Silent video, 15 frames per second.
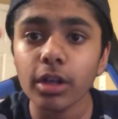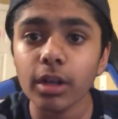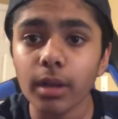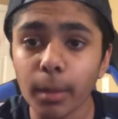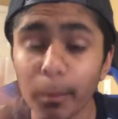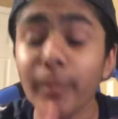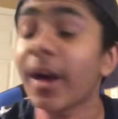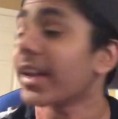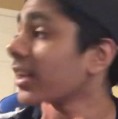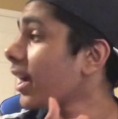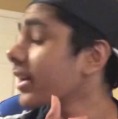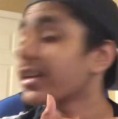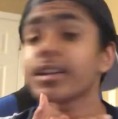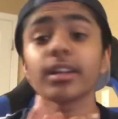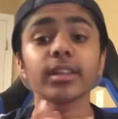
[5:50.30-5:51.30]
Van
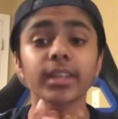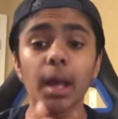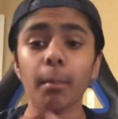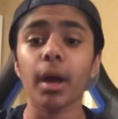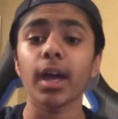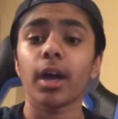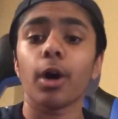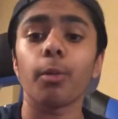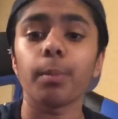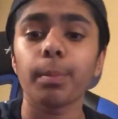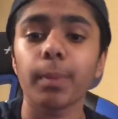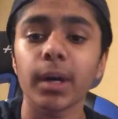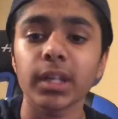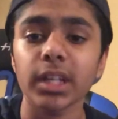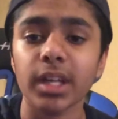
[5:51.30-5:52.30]
Dijk. That might help,
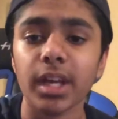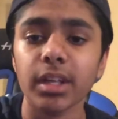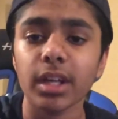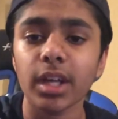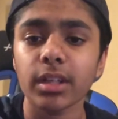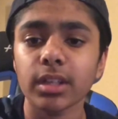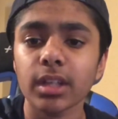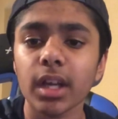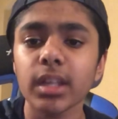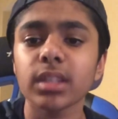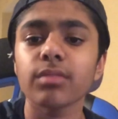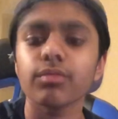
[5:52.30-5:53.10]
but okay, 97 rated.